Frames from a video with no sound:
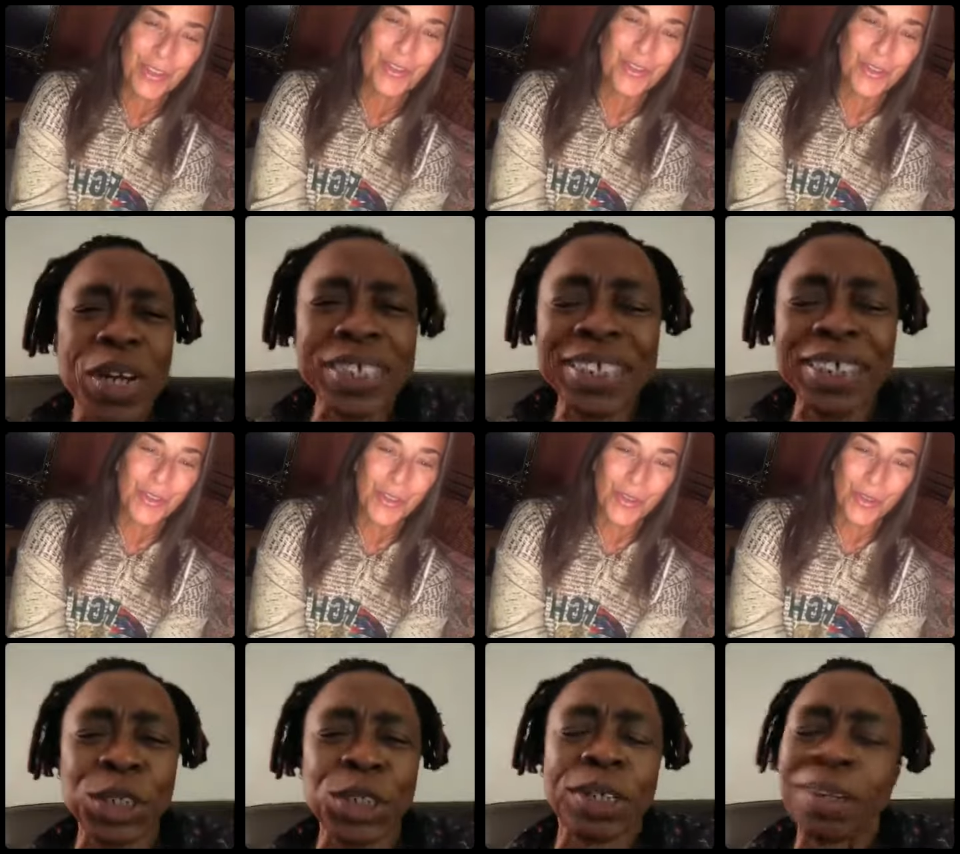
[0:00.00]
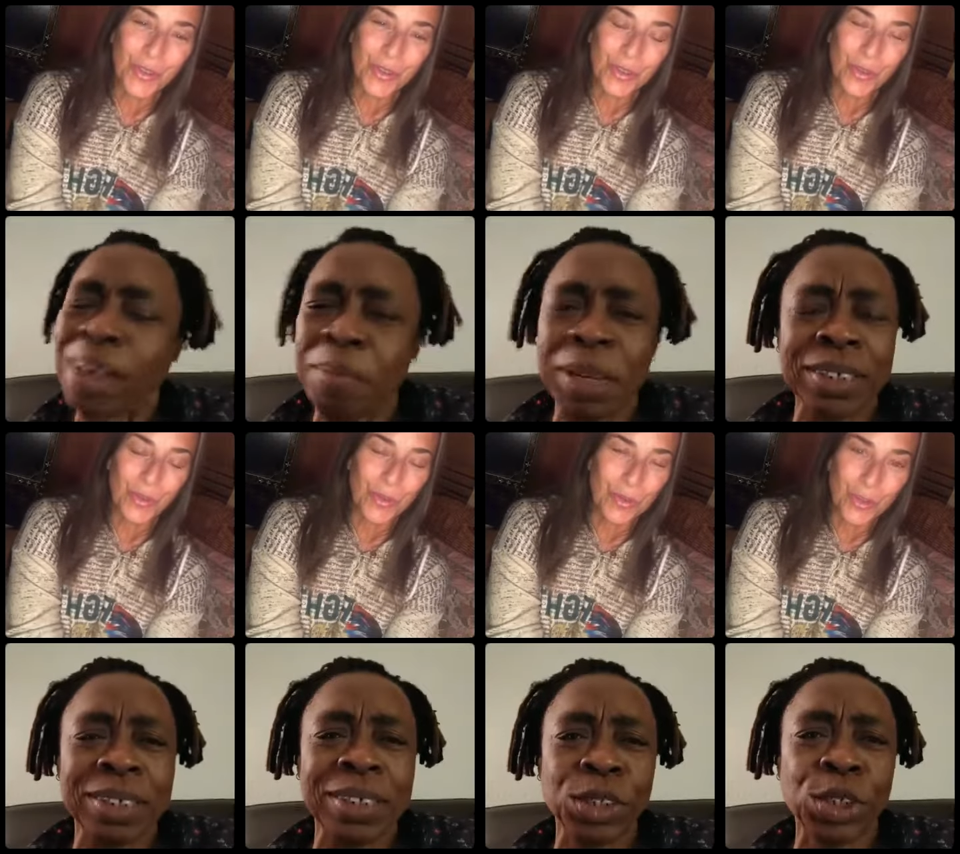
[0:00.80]
Speaker 1: is in a? shoe? I mean, is it
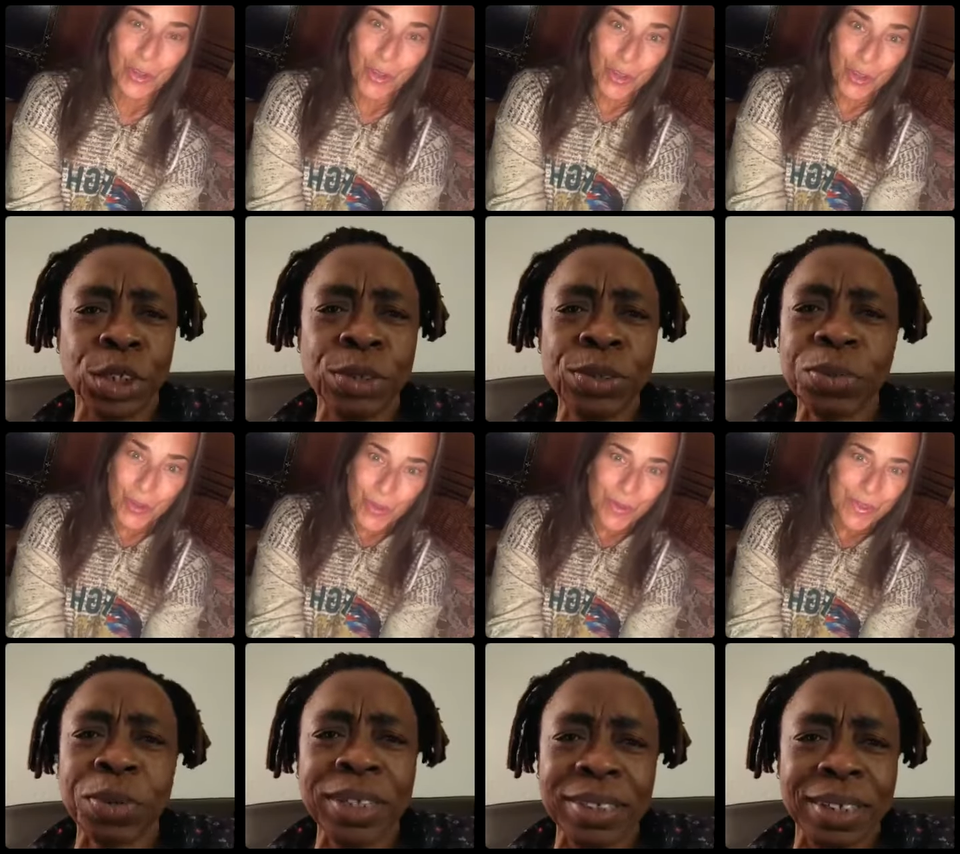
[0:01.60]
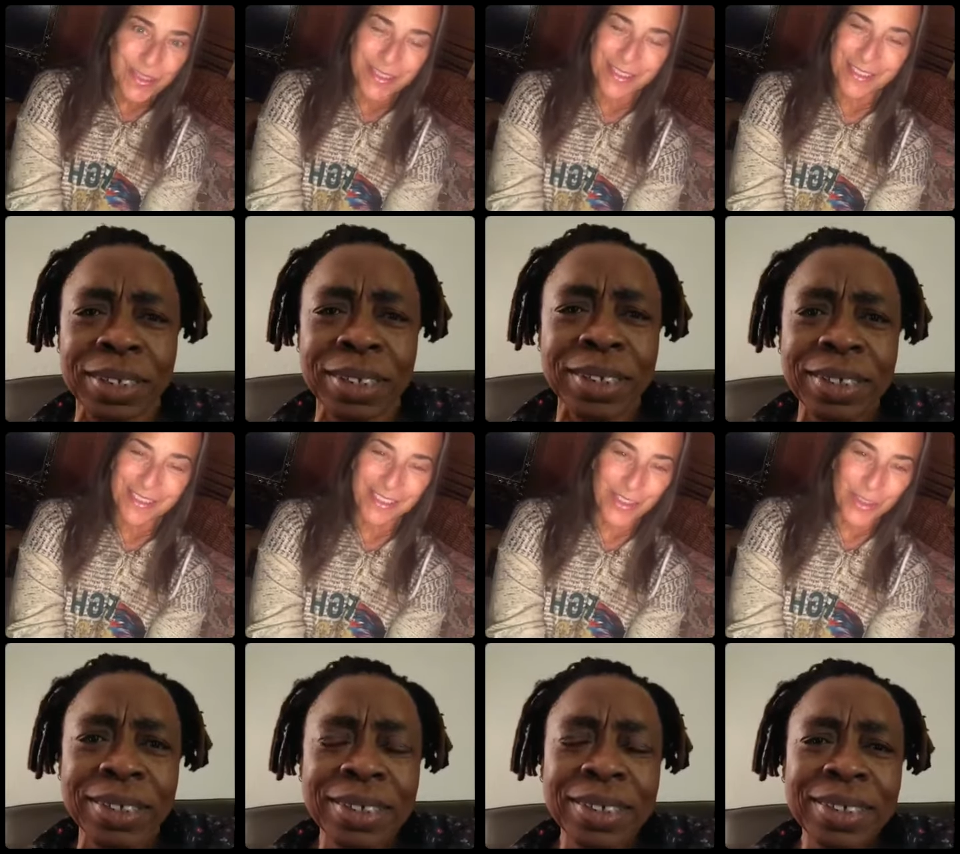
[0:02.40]
just
Speaker 2: shoes? Shoes.
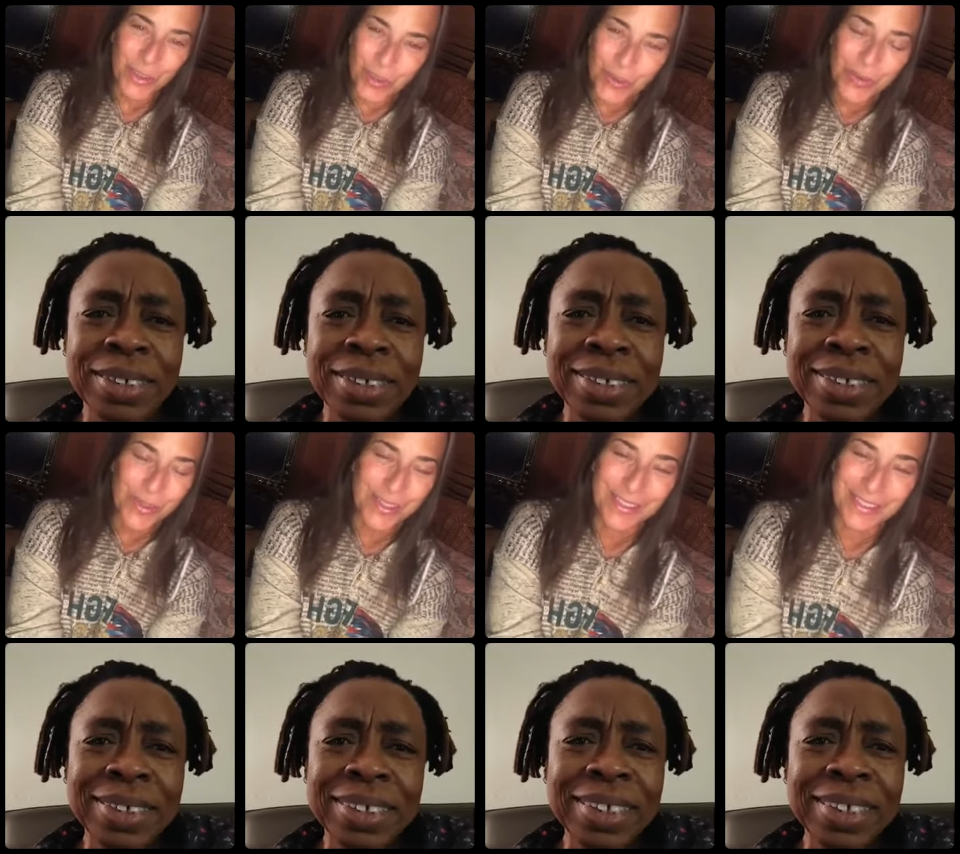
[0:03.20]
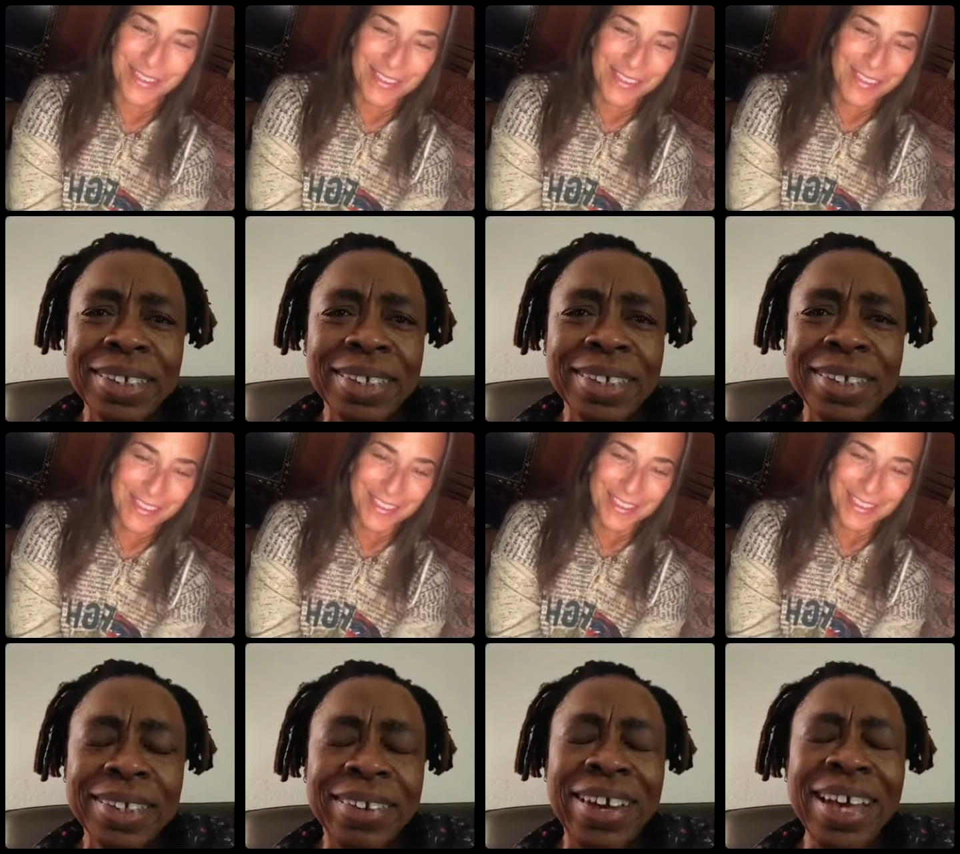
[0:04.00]
shoes.
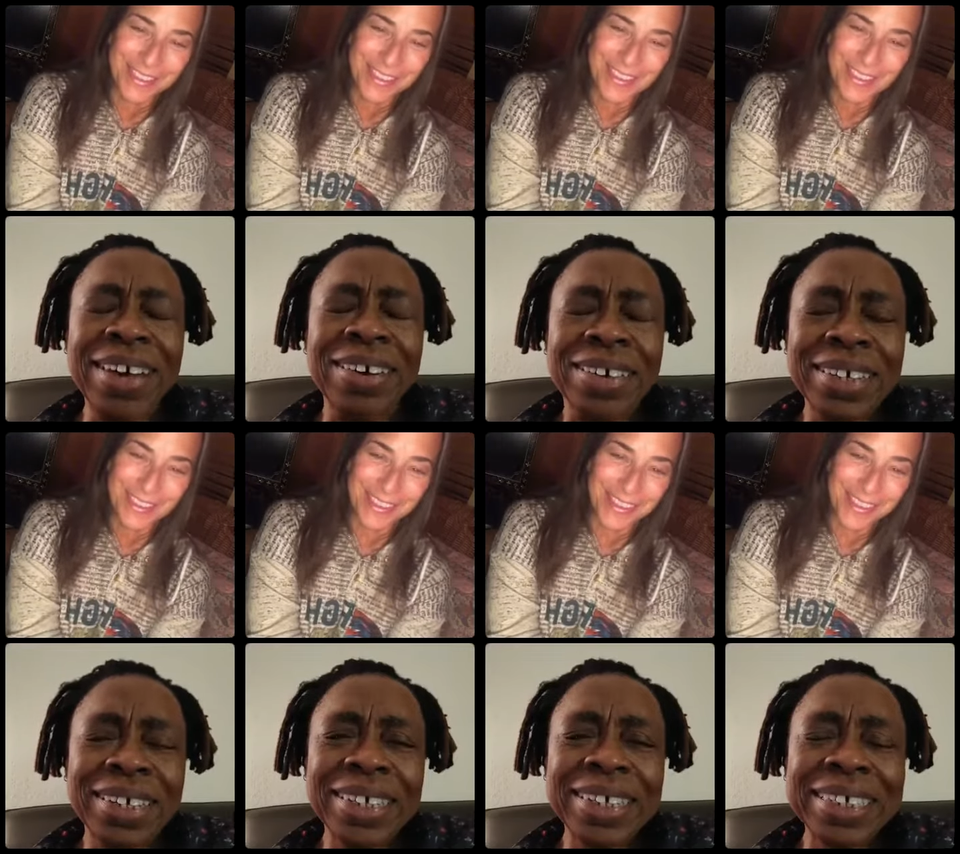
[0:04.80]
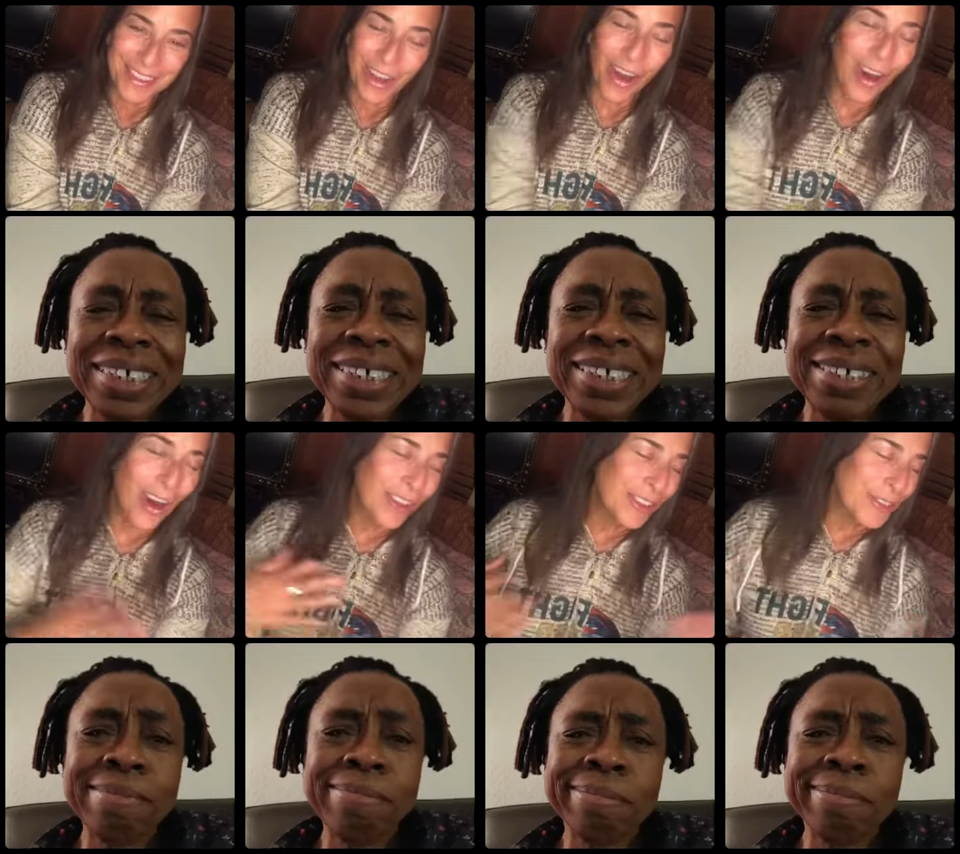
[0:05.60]
Wow.
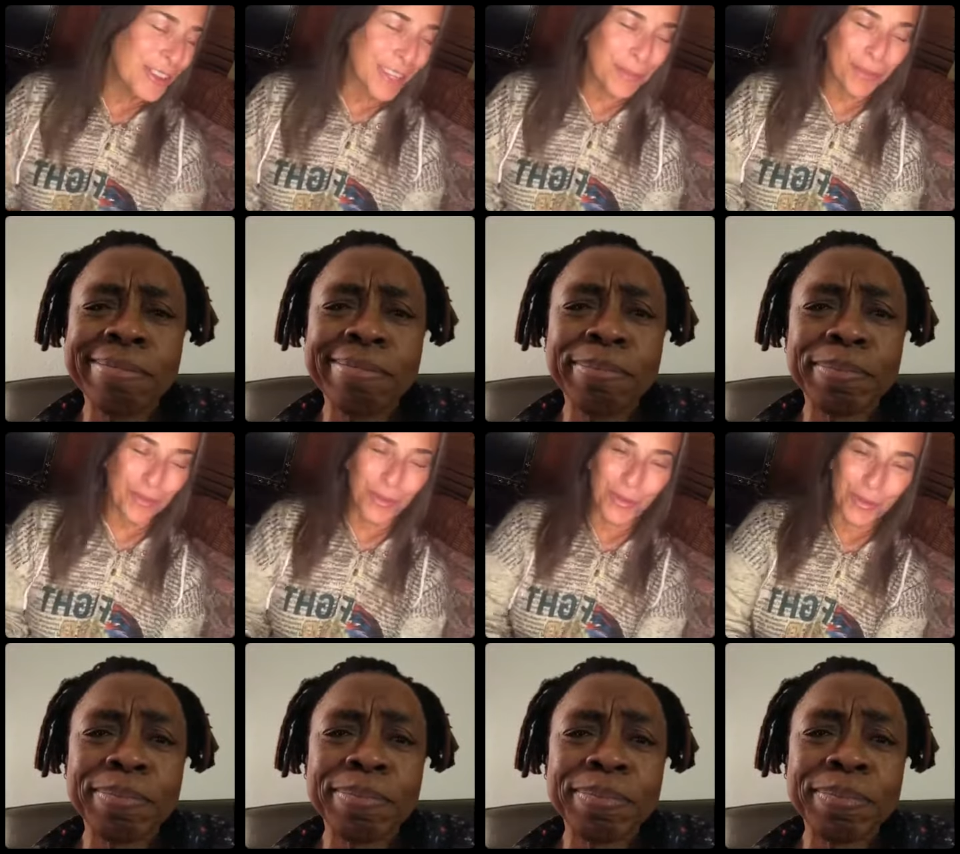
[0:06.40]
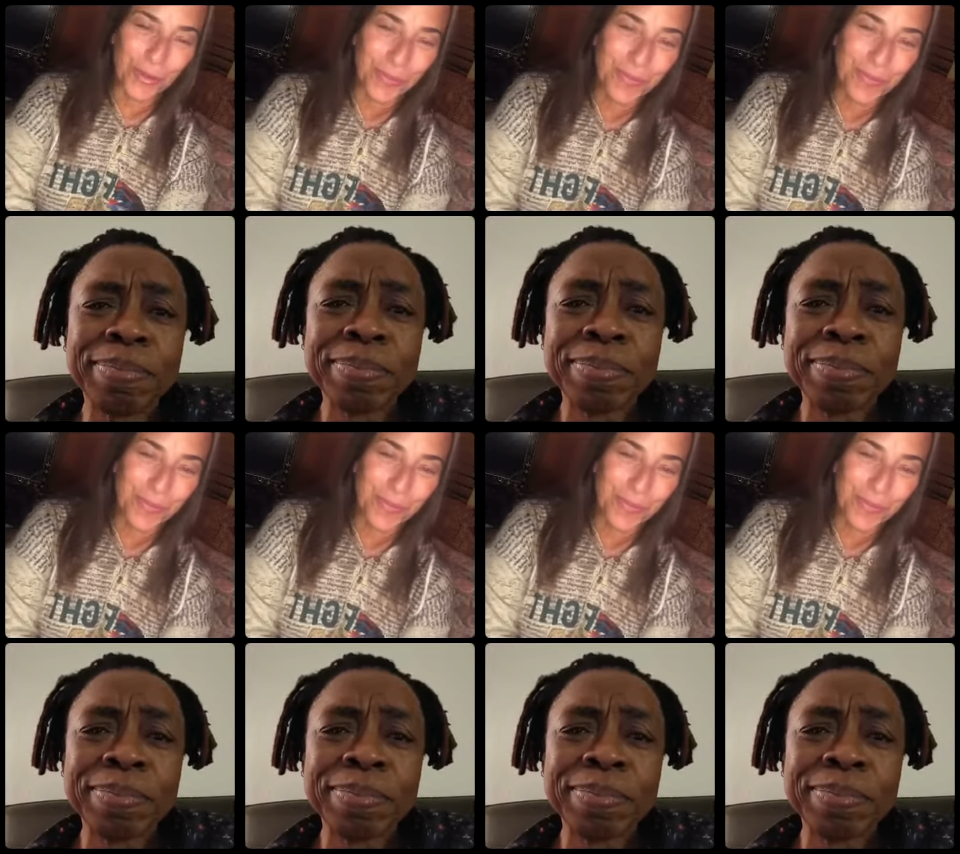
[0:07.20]
All different types of shoes.